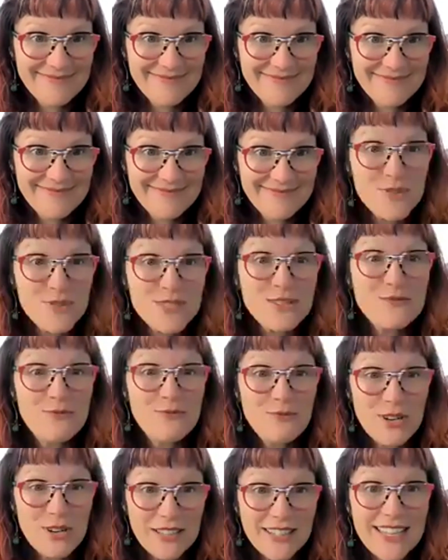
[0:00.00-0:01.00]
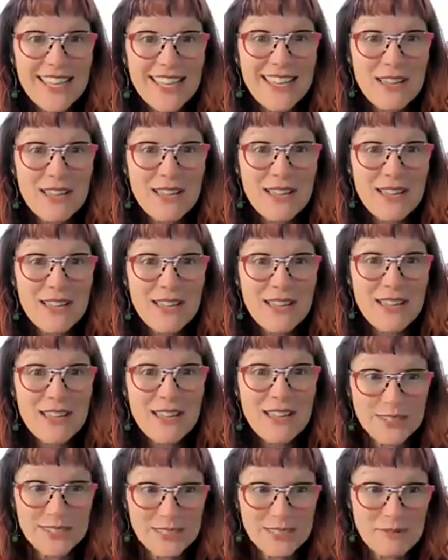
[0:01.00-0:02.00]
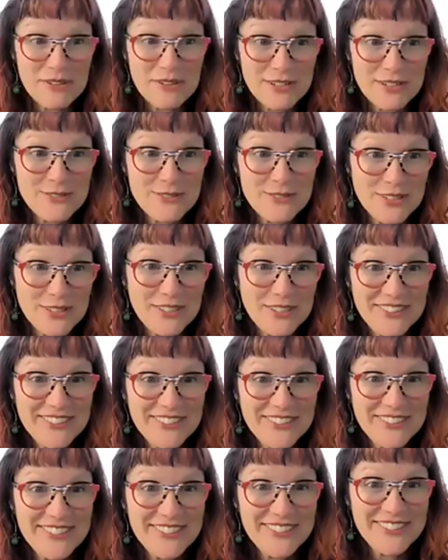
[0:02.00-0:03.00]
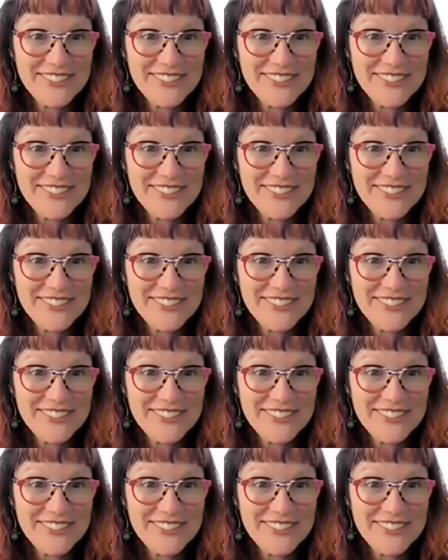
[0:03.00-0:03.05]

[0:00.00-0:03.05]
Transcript: And it was a really powerful experience for her.